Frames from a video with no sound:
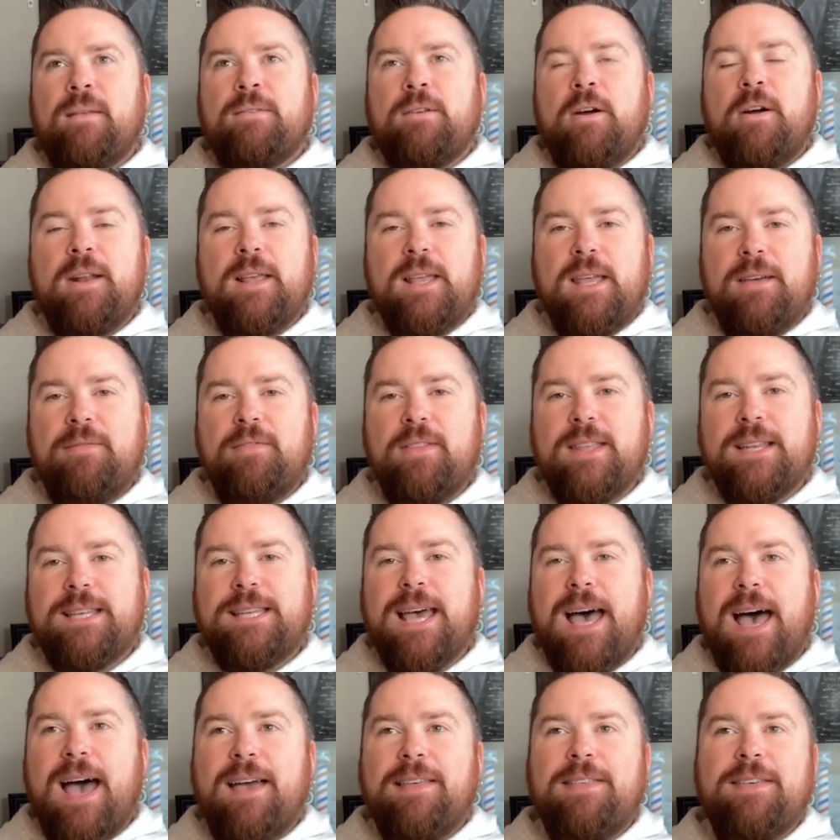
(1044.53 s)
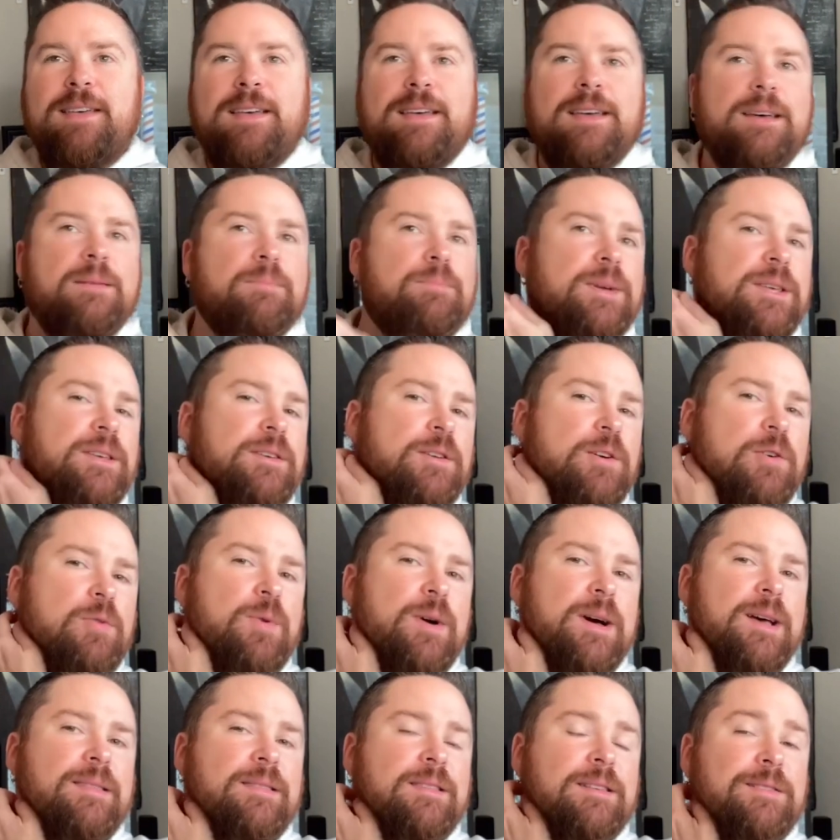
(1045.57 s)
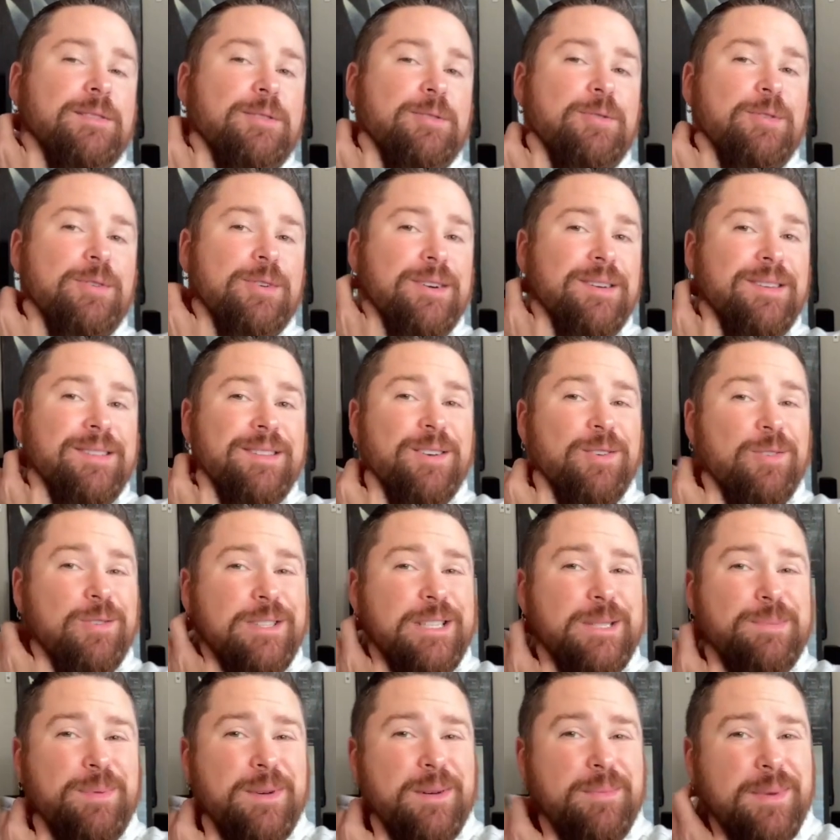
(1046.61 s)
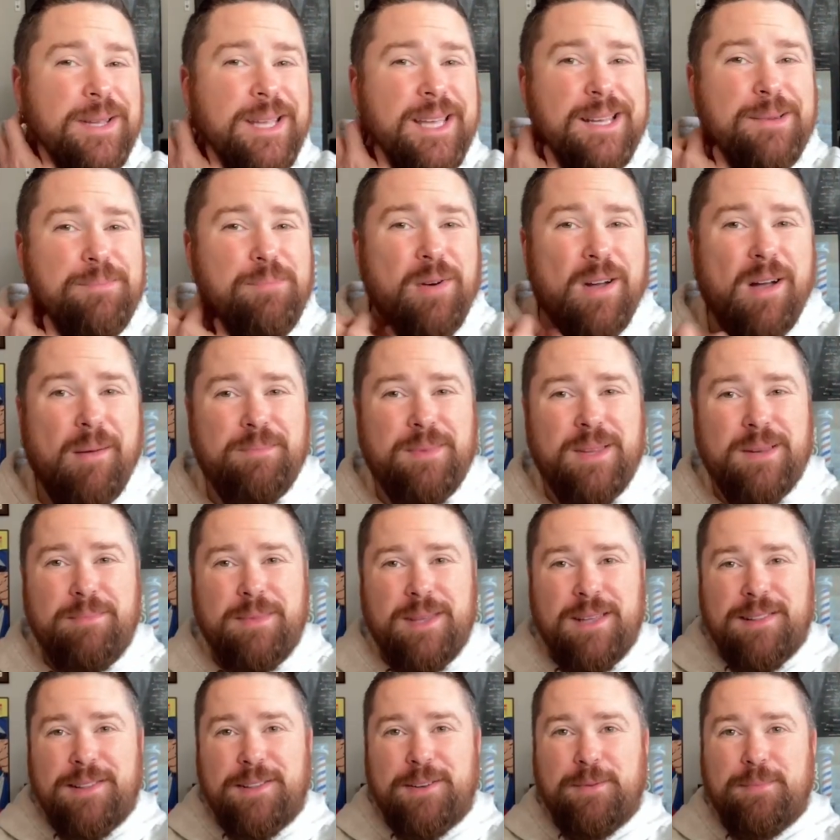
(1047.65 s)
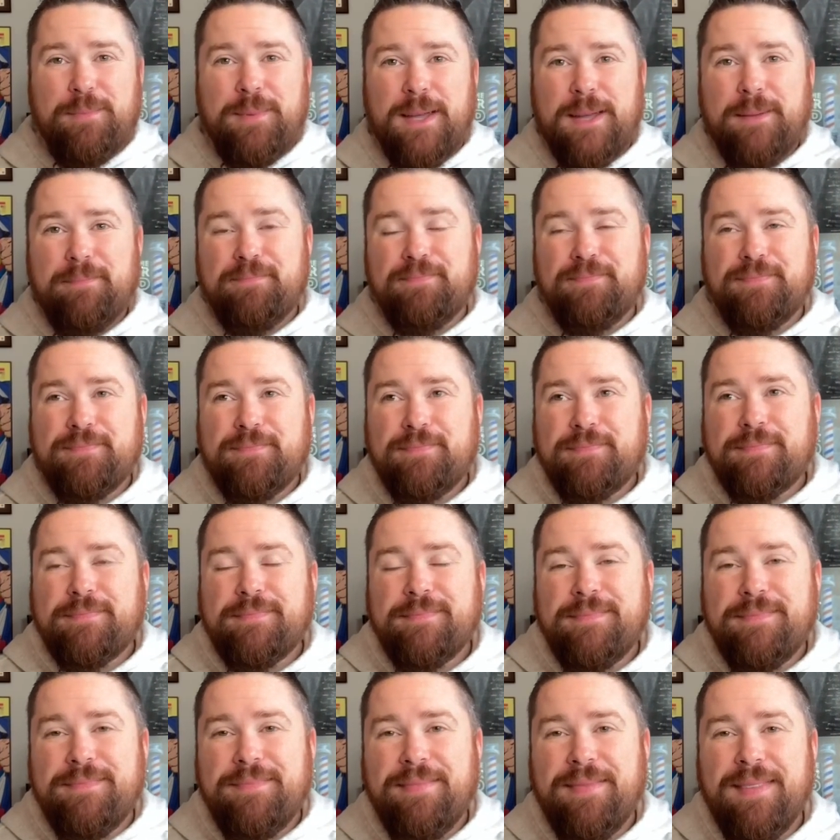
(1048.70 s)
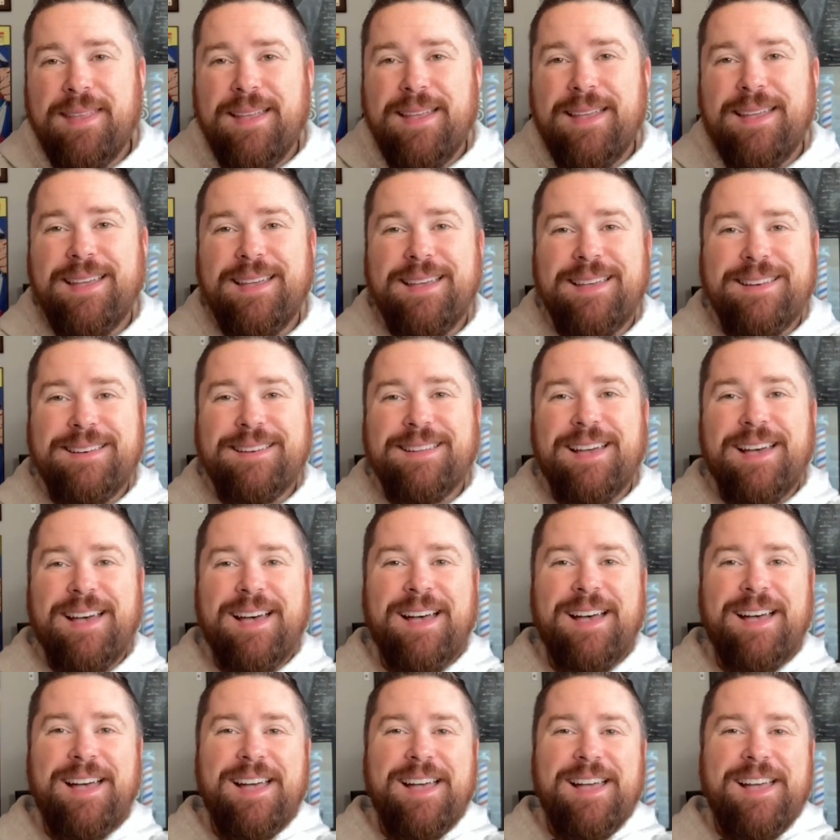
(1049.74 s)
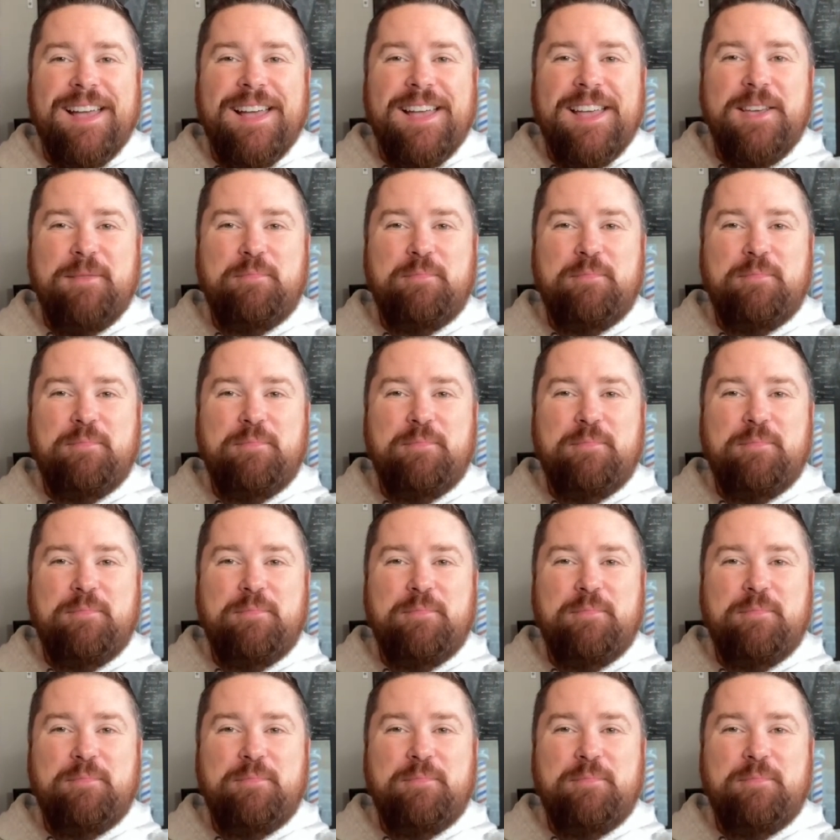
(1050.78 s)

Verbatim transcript: Already given the tithe, but you know what? The Lord, the Holy Spirit, began prompting me a little bit, and uh, He